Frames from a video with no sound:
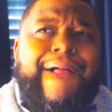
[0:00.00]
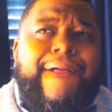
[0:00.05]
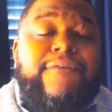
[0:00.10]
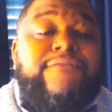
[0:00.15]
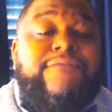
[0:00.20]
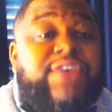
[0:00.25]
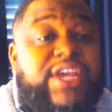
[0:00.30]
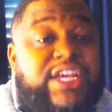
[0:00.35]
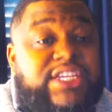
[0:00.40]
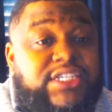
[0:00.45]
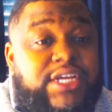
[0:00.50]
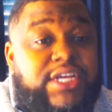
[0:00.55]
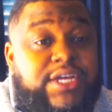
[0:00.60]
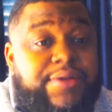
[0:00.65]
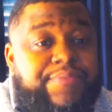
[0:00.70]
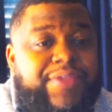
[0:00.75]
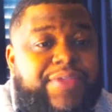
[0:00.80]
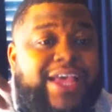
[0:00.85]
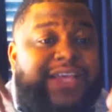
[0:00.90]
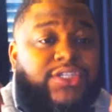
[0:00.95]
Visa.
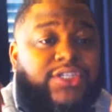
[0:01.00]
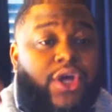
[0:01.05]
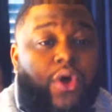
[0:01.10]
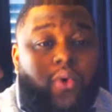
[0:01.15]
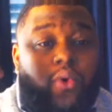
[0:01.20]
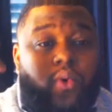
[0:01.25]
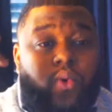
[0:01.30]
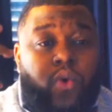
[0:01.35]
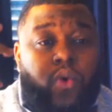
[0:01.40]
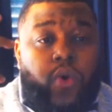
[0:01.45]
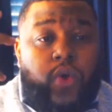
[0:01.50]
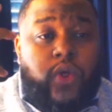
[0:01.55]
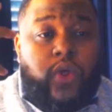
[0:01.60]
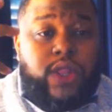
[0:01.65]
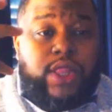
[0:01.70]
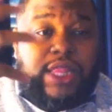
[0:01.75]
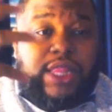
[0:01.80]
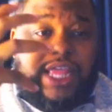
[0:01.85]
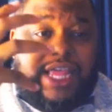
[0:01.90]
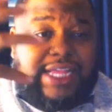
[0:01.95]
And so
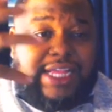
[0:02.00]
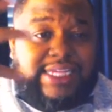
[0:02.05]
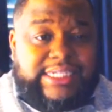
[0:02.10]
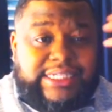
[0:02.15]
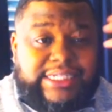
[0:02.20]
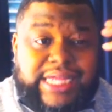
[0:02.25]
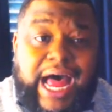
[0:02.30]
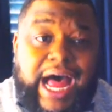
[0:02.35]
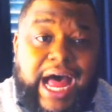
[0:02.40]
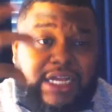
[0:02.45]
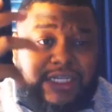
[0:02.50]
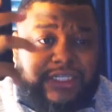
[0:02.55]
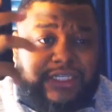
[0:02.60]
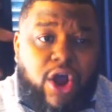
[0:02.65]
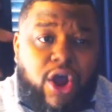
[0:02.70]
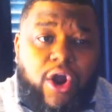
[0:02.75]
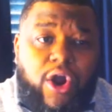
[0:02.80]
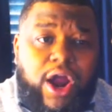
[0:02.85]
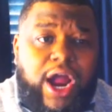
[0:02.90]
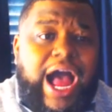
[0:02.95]
these stocks
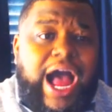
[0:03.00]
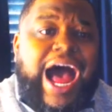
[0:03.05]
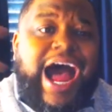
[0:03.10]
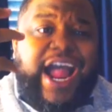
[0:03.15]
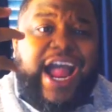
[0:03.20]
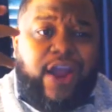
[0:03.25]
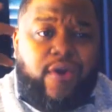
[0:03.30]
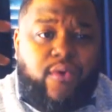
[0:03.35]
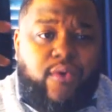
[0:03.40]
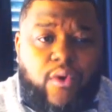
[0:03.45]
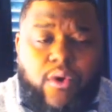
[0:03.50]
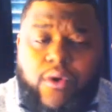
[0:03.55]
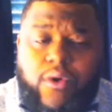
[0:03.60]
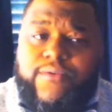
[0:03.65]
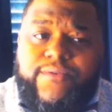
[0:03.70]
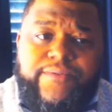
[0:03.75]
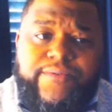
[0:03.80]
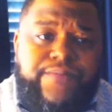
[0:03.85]
are high growth,